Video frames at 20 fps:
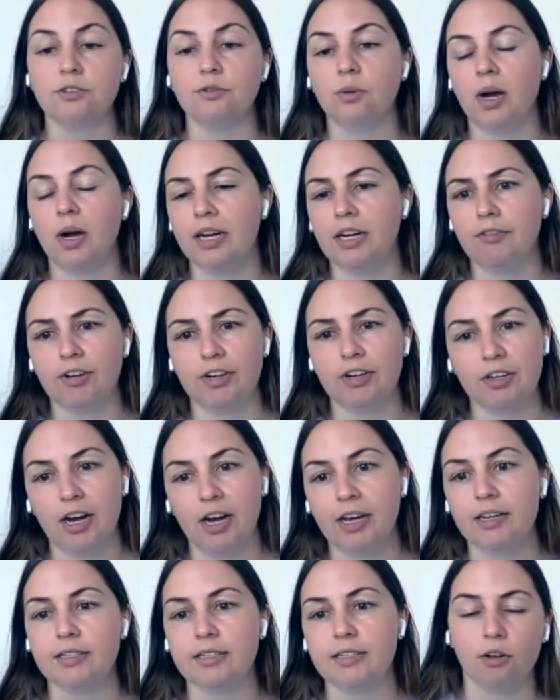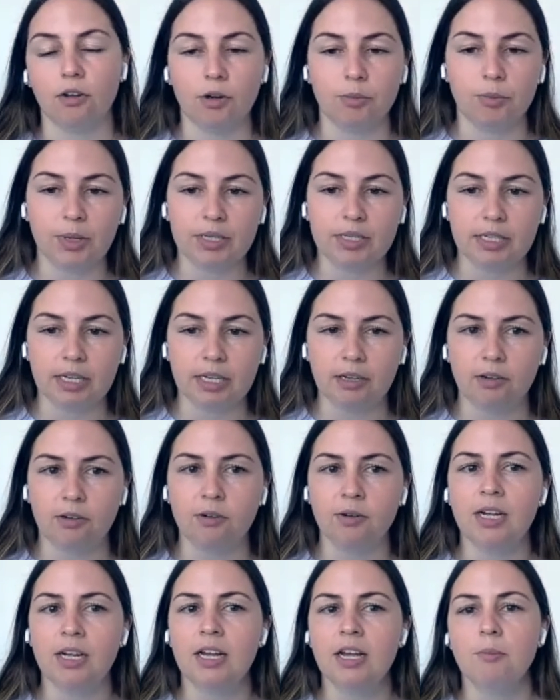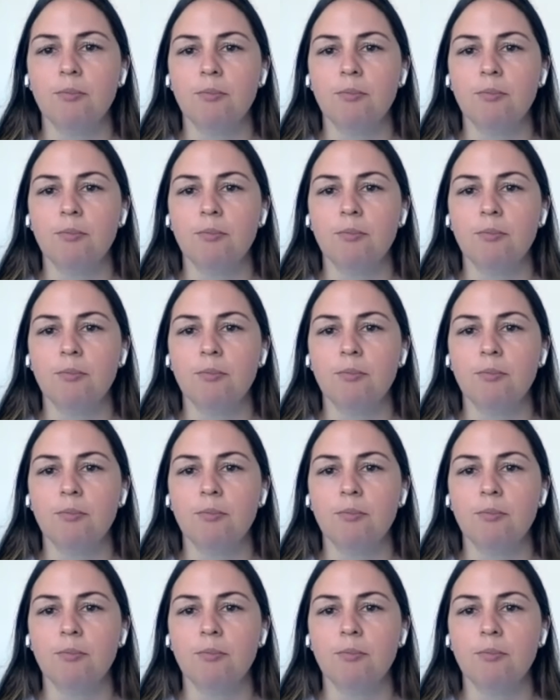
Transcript: of wine every night. It's not a big deal.